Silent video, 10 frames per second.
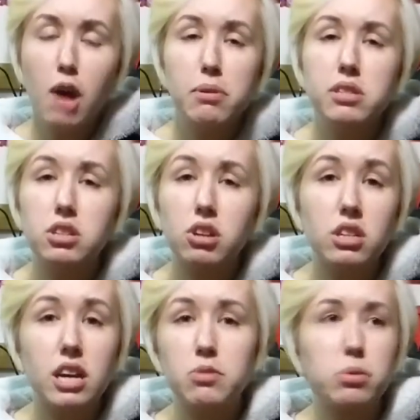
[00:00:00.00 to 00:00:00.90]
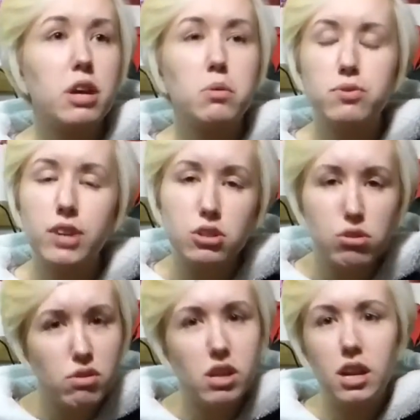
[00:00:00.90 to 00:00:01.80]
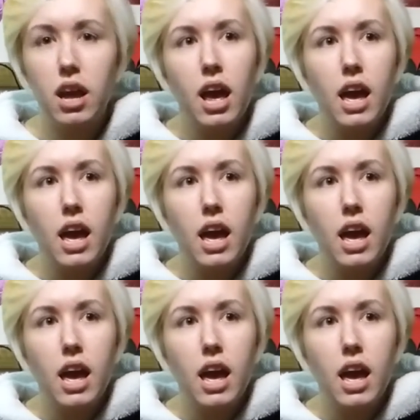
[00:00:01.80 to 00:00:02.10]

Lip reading: puts into context, well, he was Victorian.